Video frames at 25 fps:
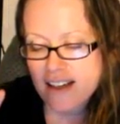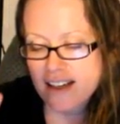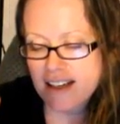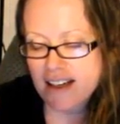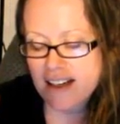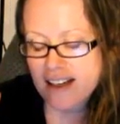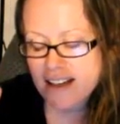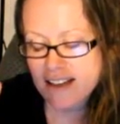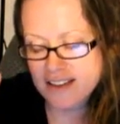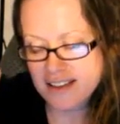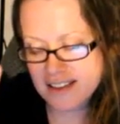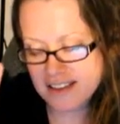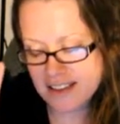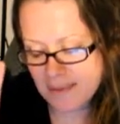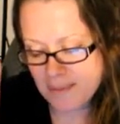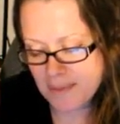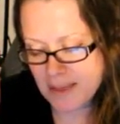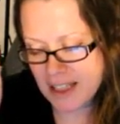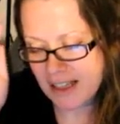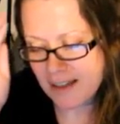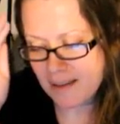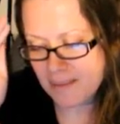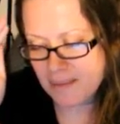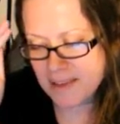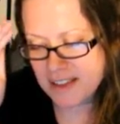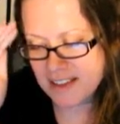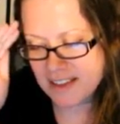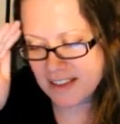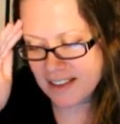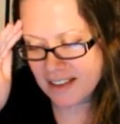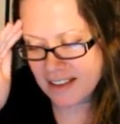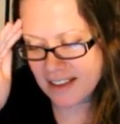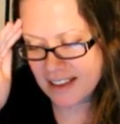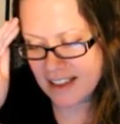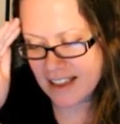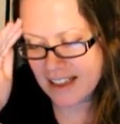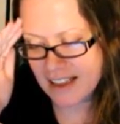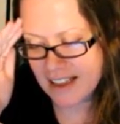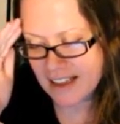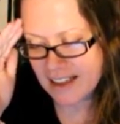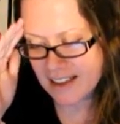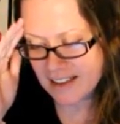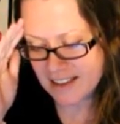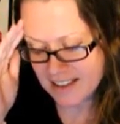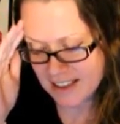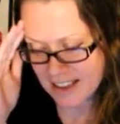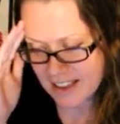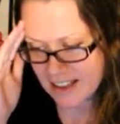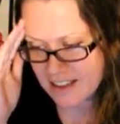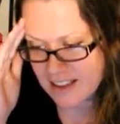And sometimes getting
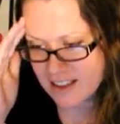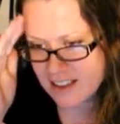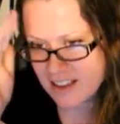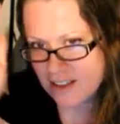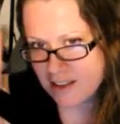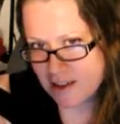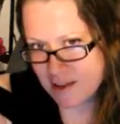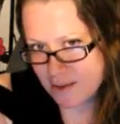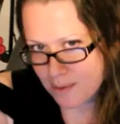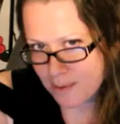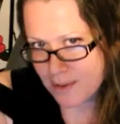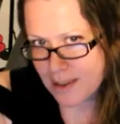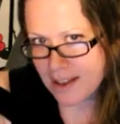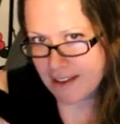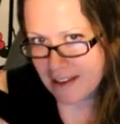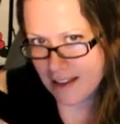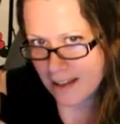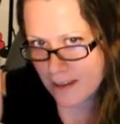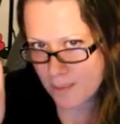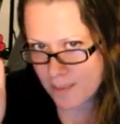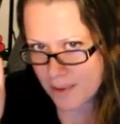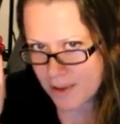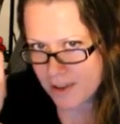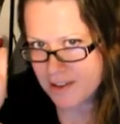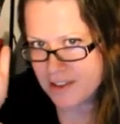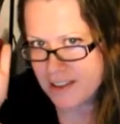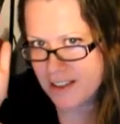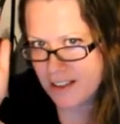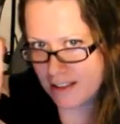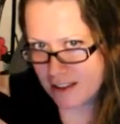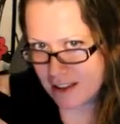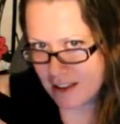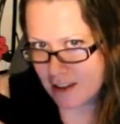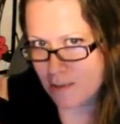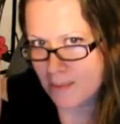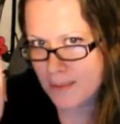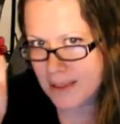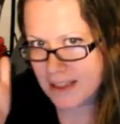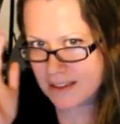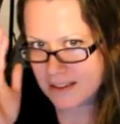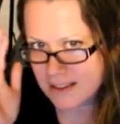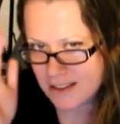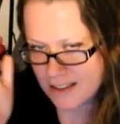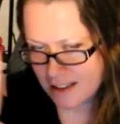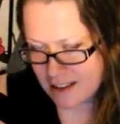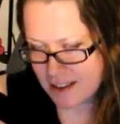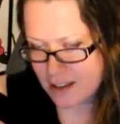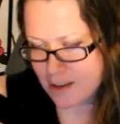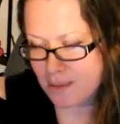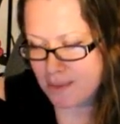in touch with that person, human
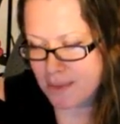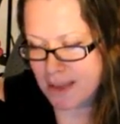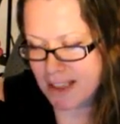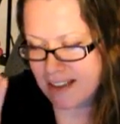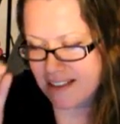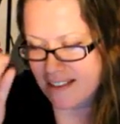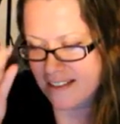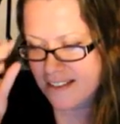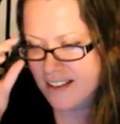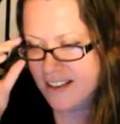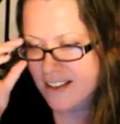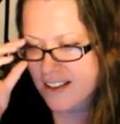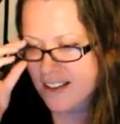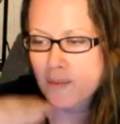to human.